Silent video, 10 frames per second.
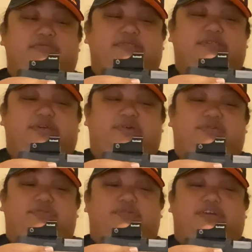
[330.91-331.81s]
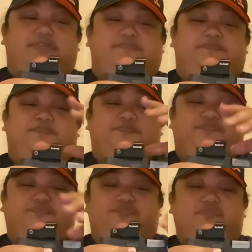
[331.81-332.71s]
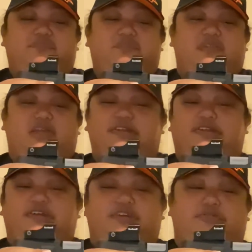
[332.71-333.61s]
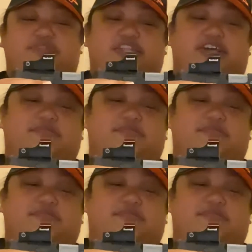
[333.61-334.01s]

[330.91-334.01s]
So, I, I don't know if that